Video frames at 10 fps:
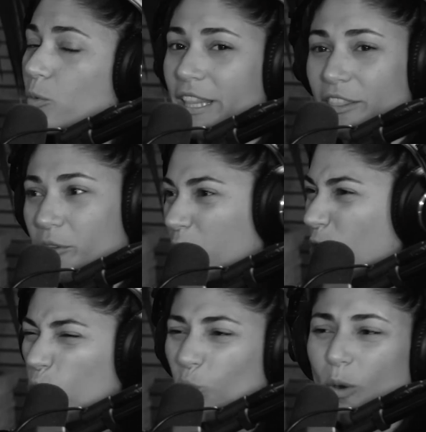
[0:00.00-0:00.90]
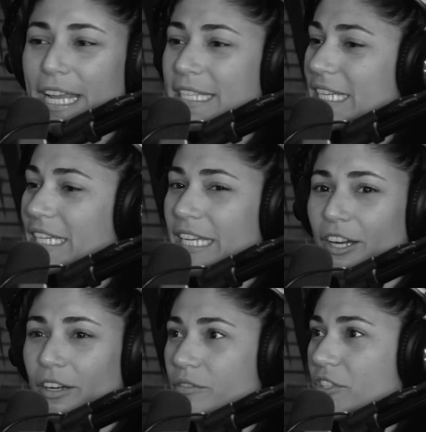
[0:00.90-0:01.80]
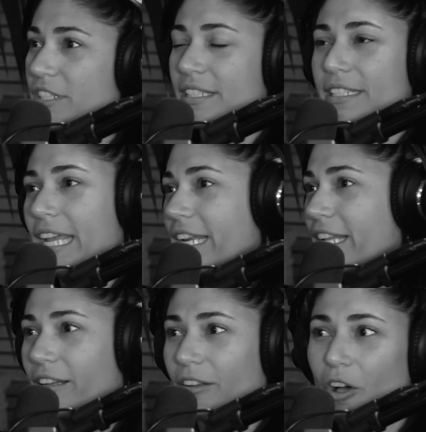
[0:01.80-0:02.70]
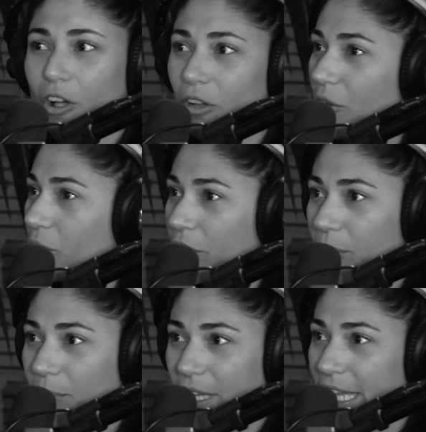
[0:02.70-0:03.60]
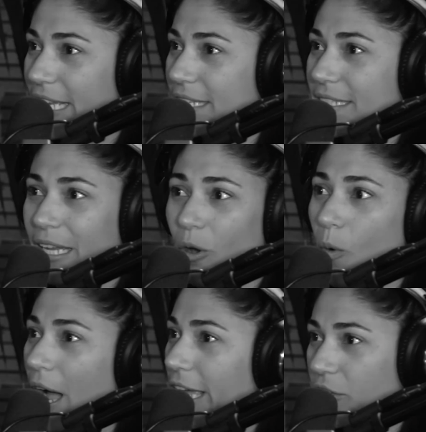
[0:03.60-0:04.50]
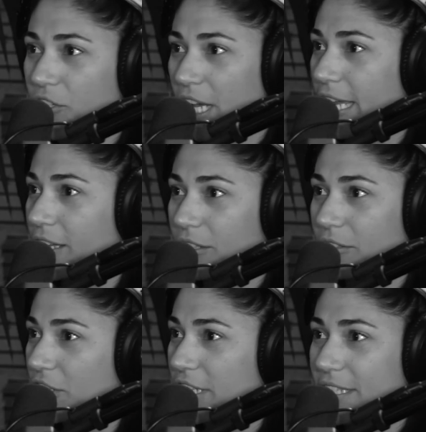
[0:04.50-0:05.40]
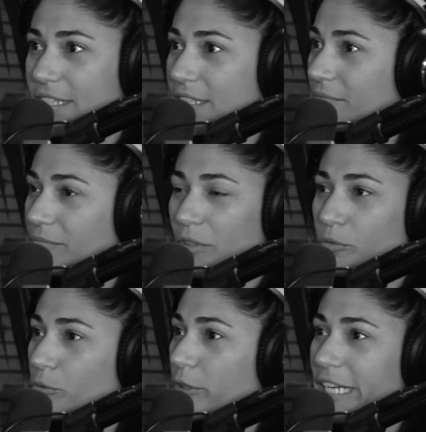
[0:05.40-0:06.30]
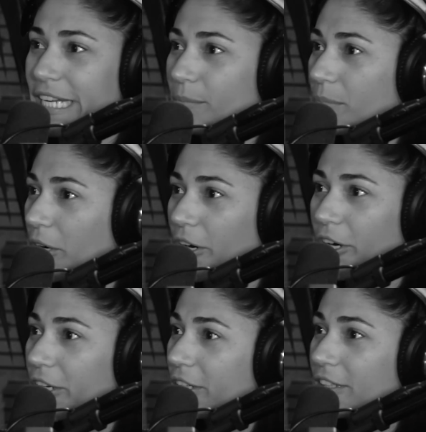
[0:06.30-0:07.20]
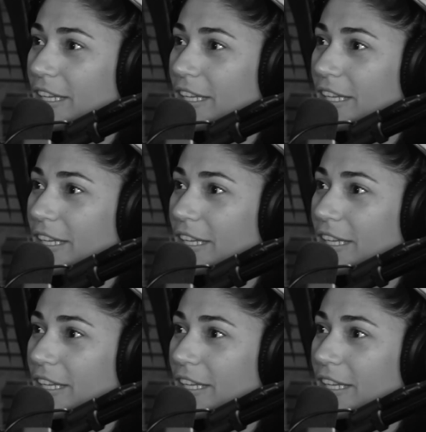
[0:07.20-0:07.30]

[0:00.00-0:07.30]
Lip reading: Went through a crazy year of just dating all over the place, like a wild child, just a free bird